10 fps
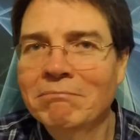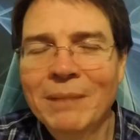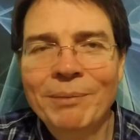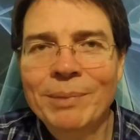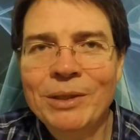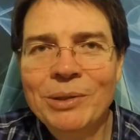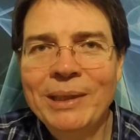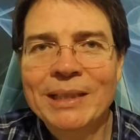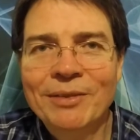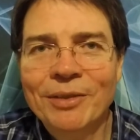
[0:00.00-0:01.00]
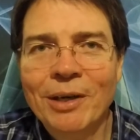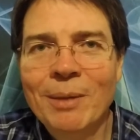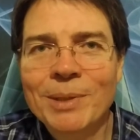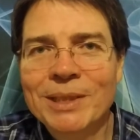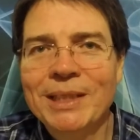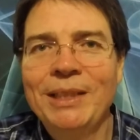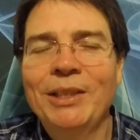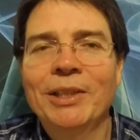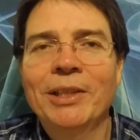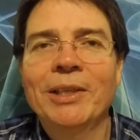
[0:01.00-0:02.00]
have been doing this for almost a
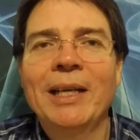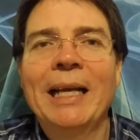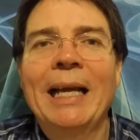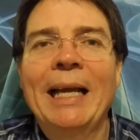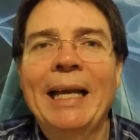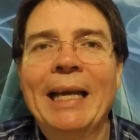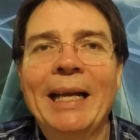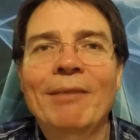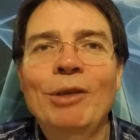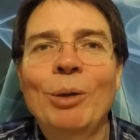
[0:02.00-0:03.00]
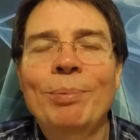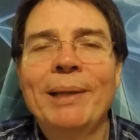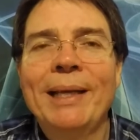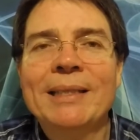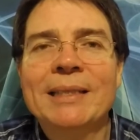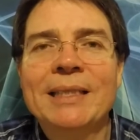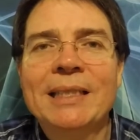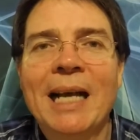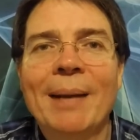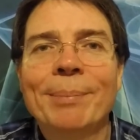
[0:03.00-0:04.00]
year, and I have no plans to
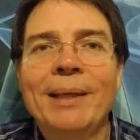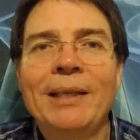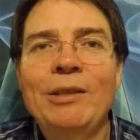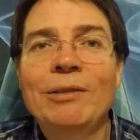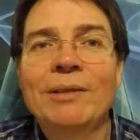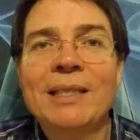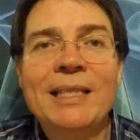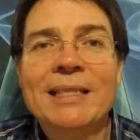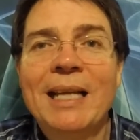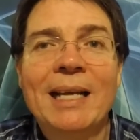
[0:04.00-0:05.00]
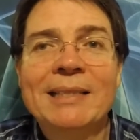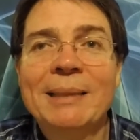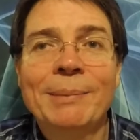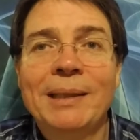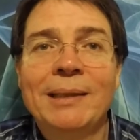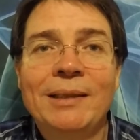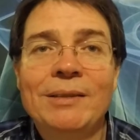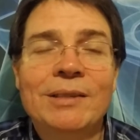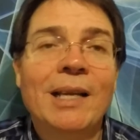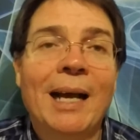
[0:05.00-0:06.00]
stop. And this is not something that
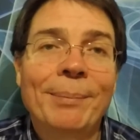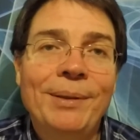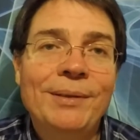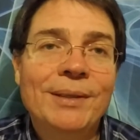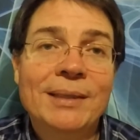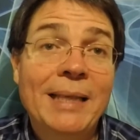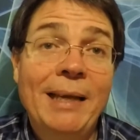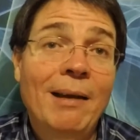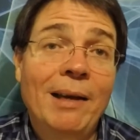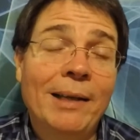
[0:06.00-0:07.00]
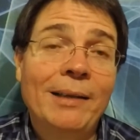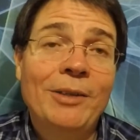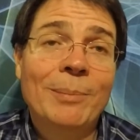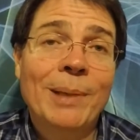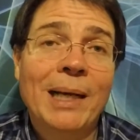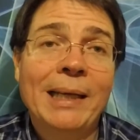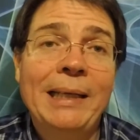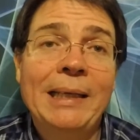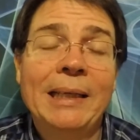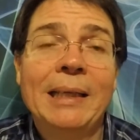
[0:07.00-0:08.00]
you stop. You just stay on it, and your
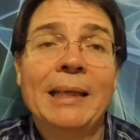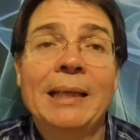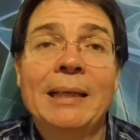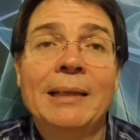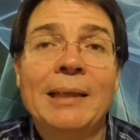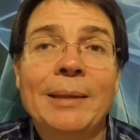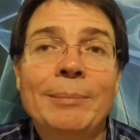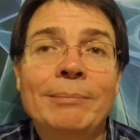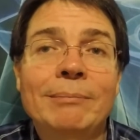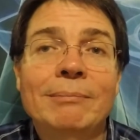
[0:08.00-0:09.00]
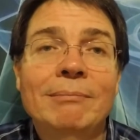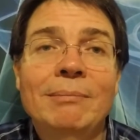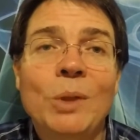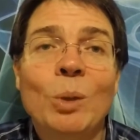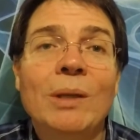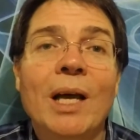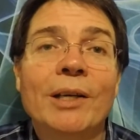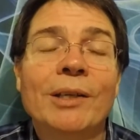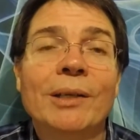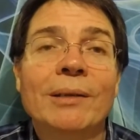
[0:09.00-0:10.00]
body no
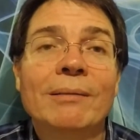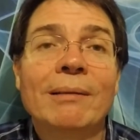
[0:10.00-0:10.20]
longer